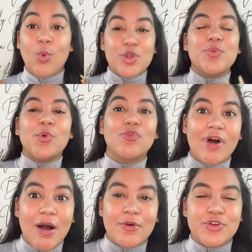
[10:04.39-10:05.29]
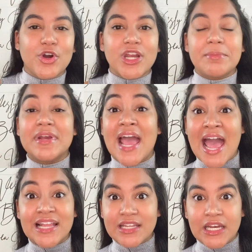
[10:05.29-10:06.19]
When you move out, you're gonna be
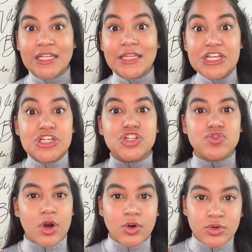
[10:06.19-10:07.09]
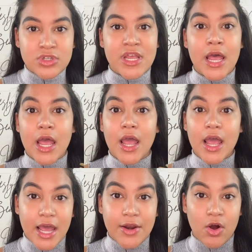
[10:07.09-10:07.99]
handling these struggles
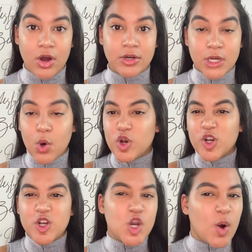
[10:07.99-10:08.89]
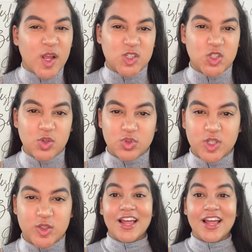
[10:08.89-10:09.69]
head on. No excuses.